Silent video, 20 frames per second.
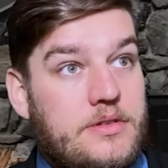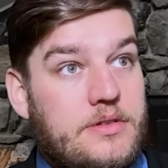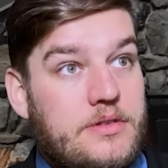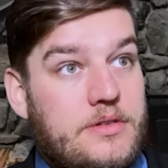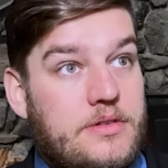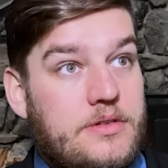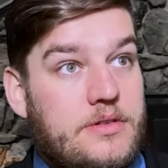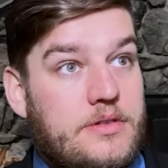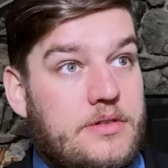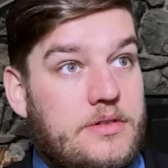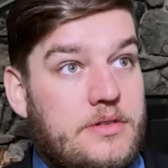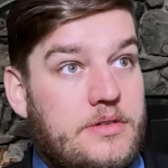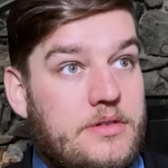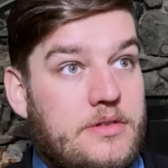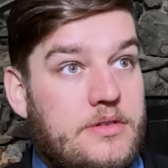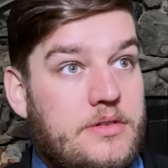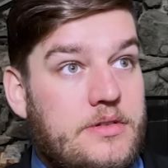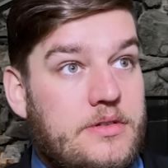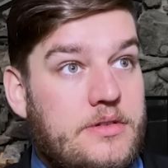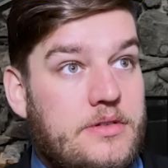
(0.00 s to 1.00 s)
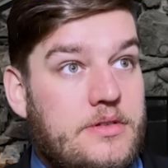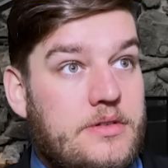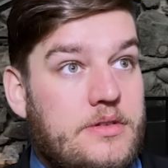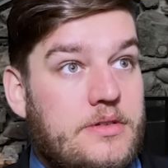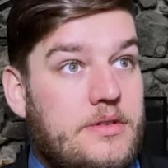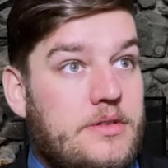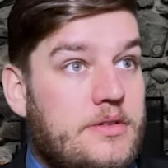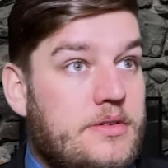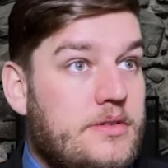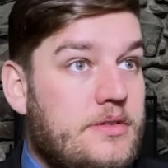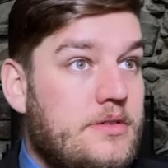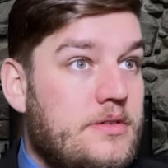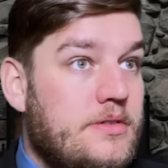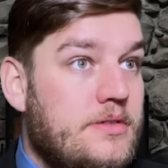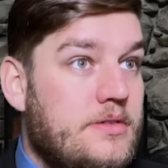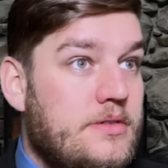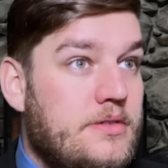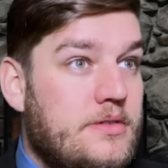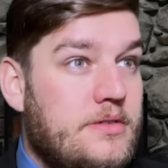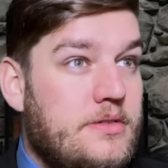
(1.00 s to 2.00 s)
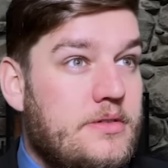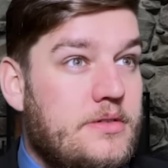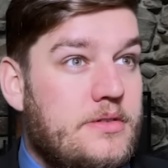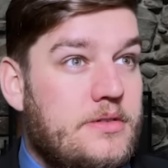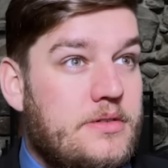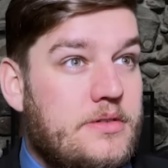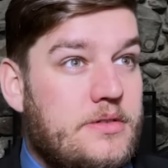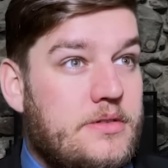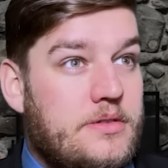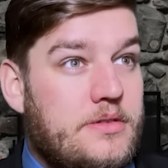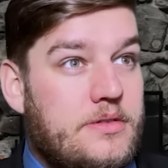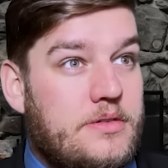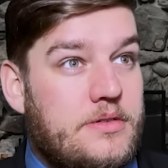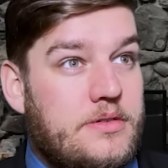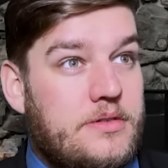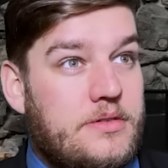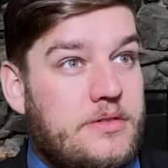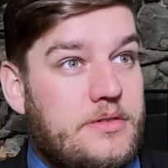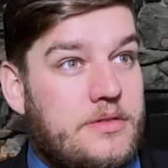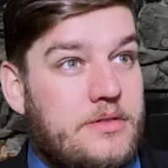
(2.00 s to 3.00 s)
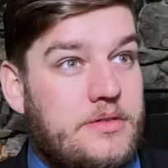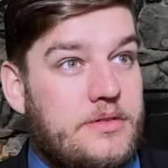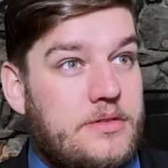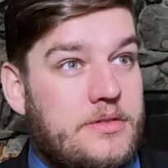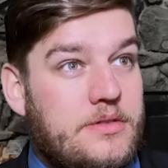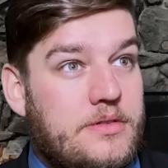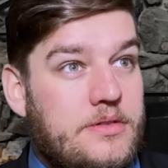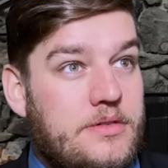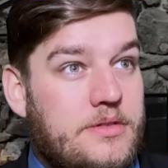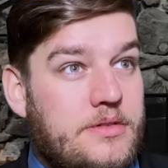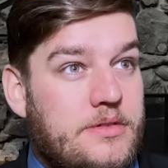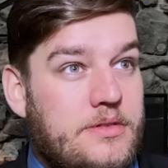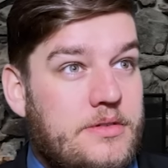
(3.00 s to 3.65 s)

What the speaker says: (not speaking)